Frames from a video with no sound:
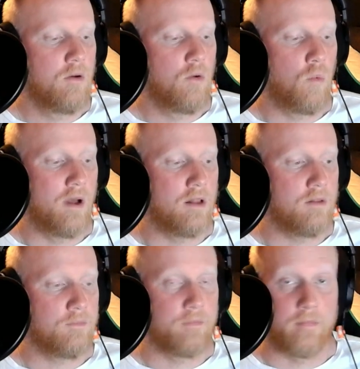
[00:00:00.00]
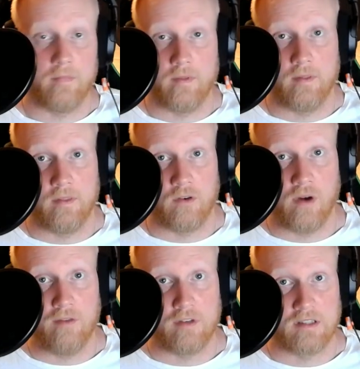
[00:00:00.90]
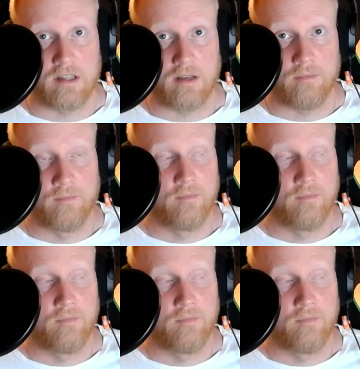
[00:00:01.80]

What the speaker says: Well, the graphics then.